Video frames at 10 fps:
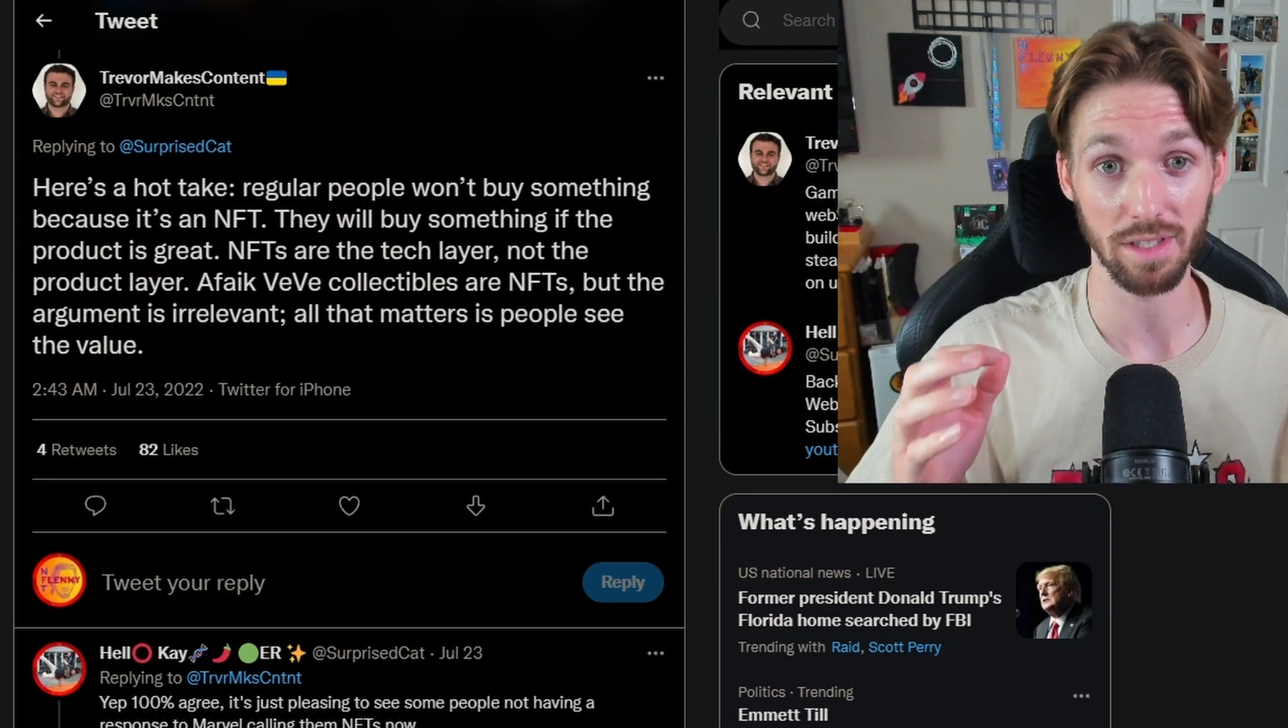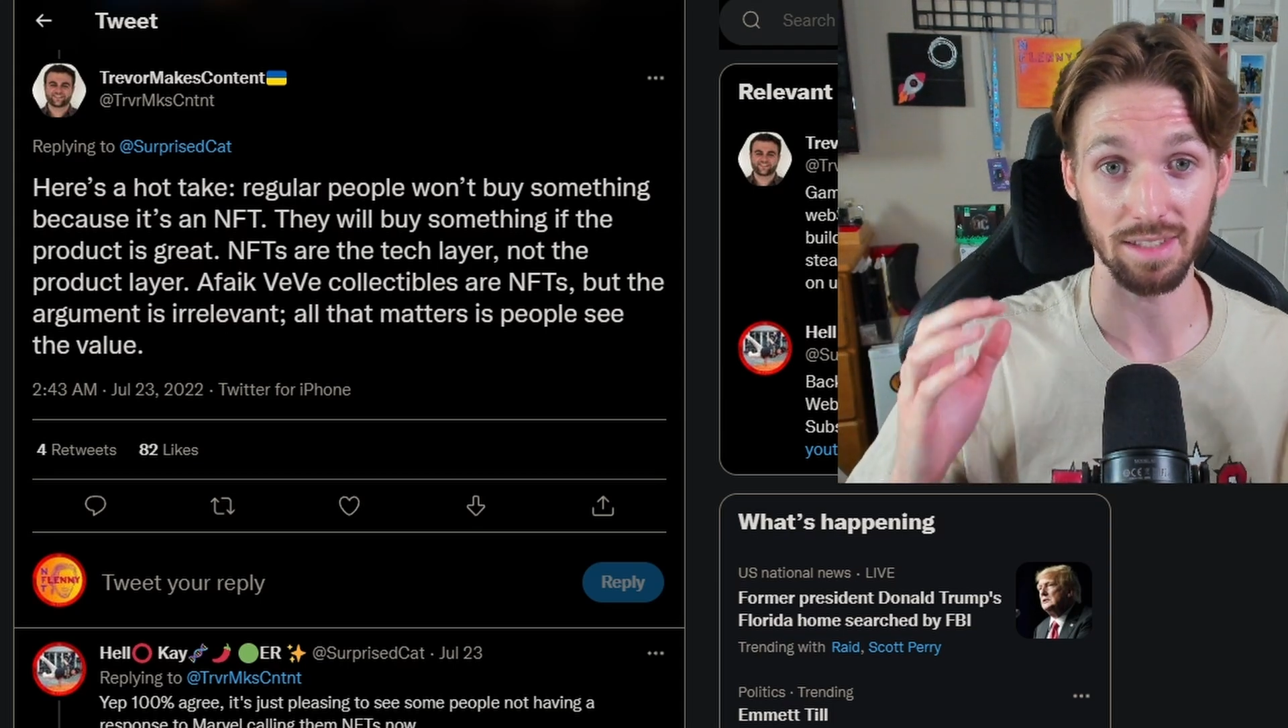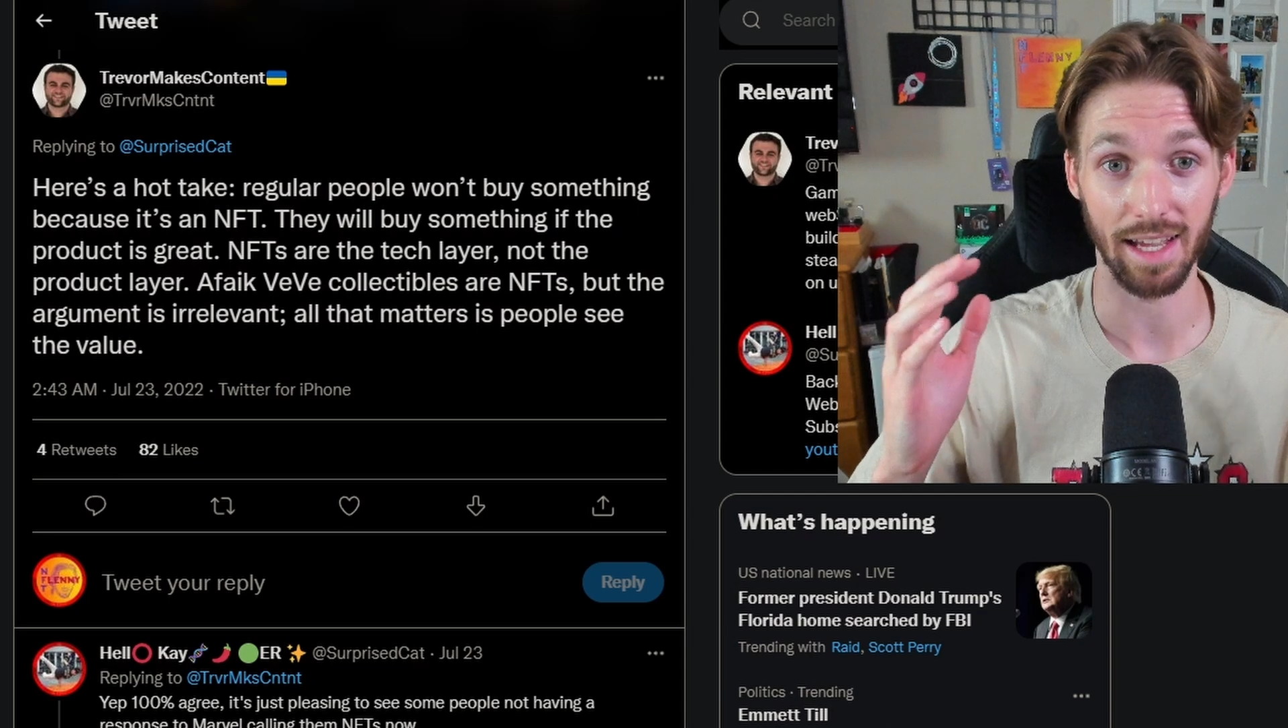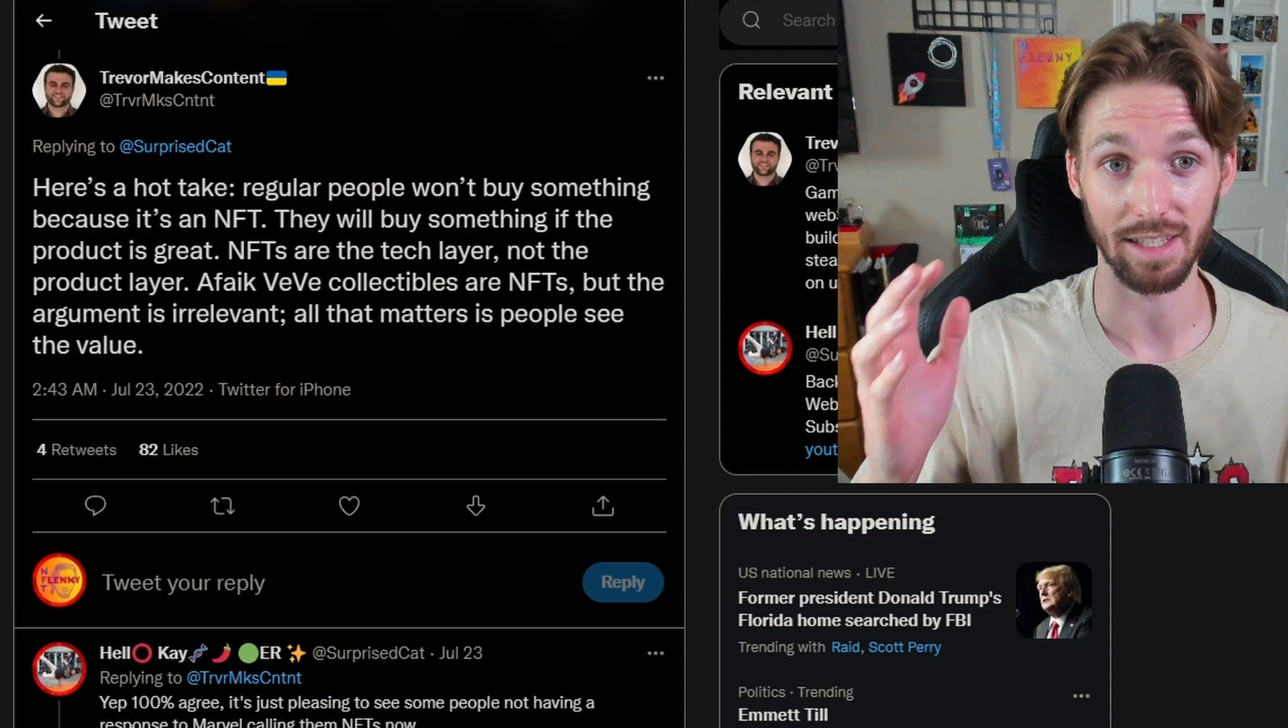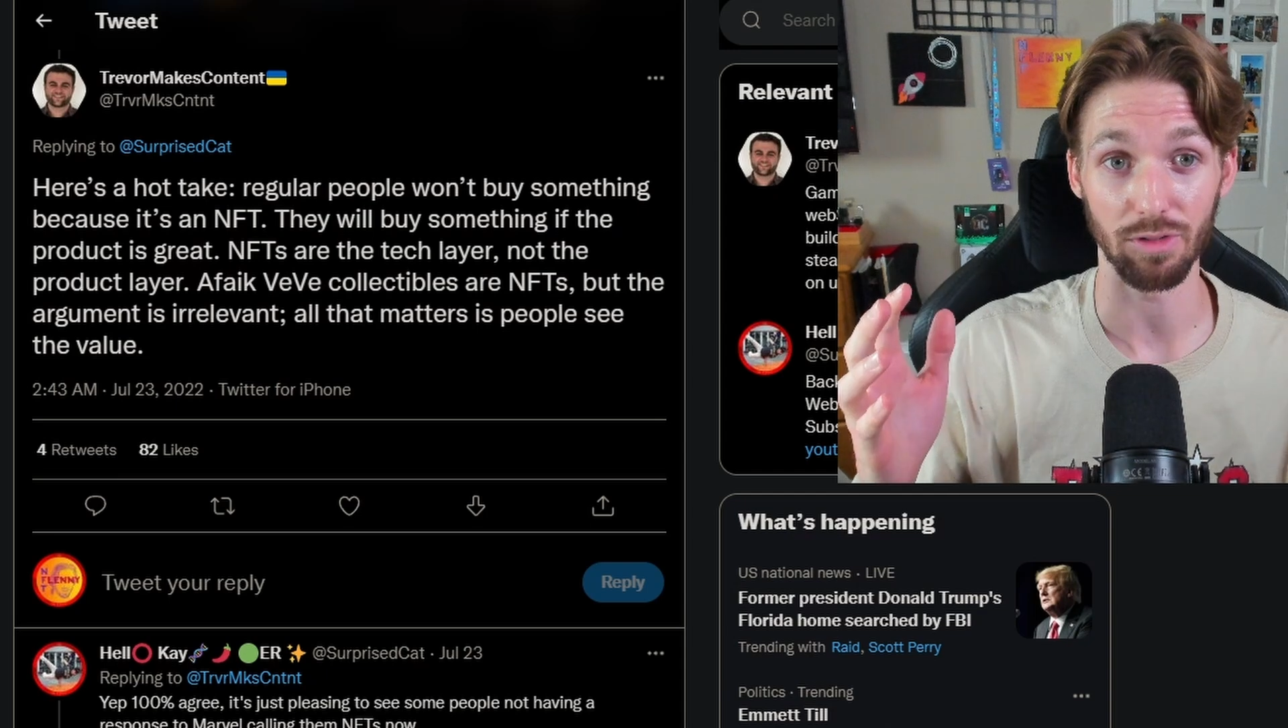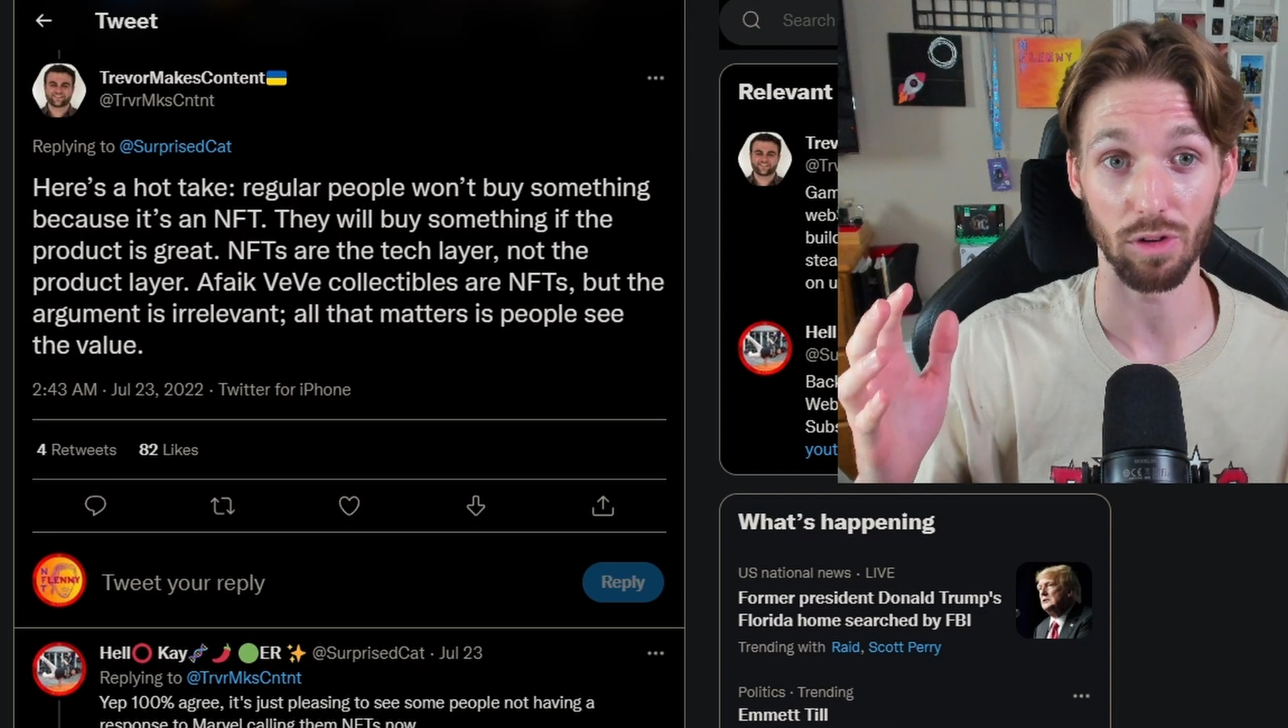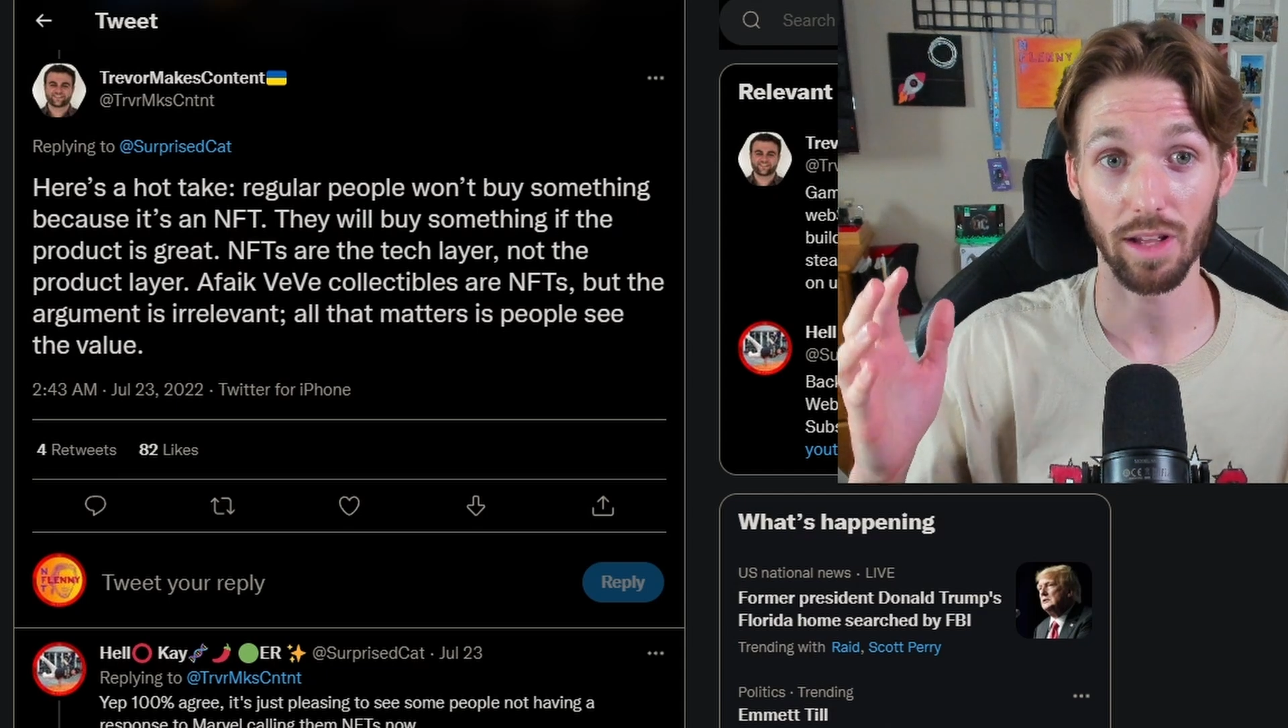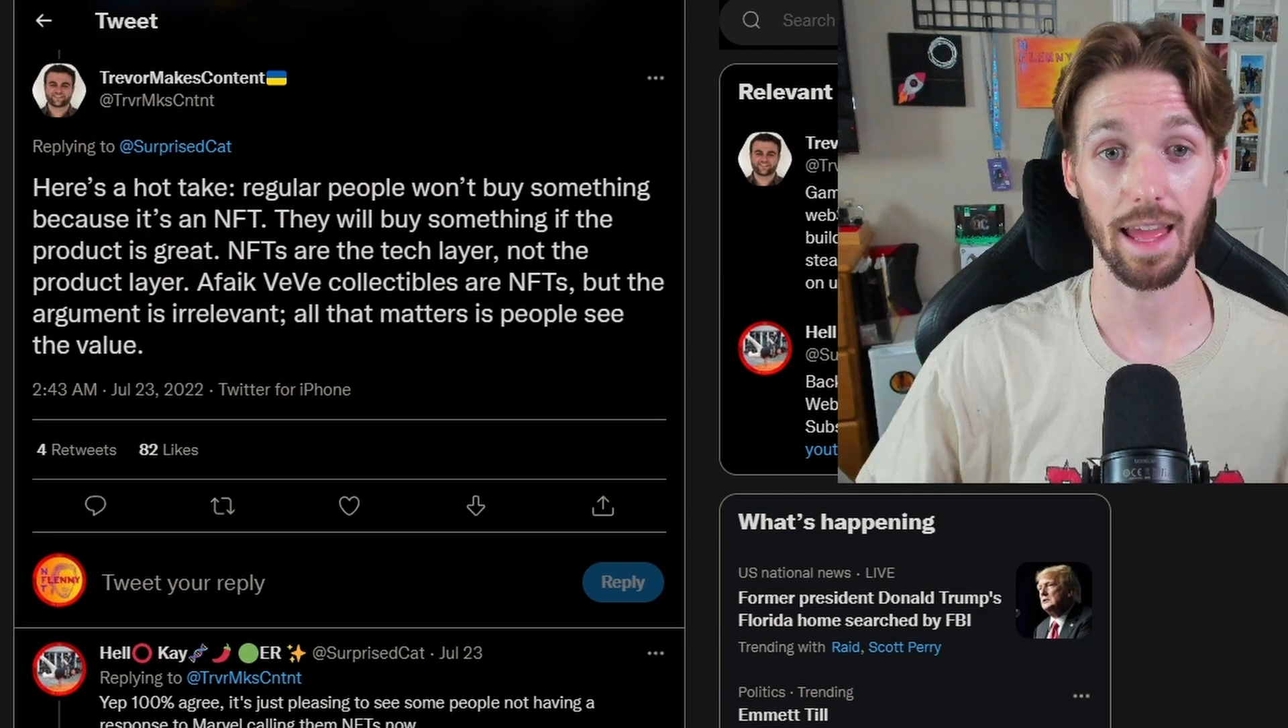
successful.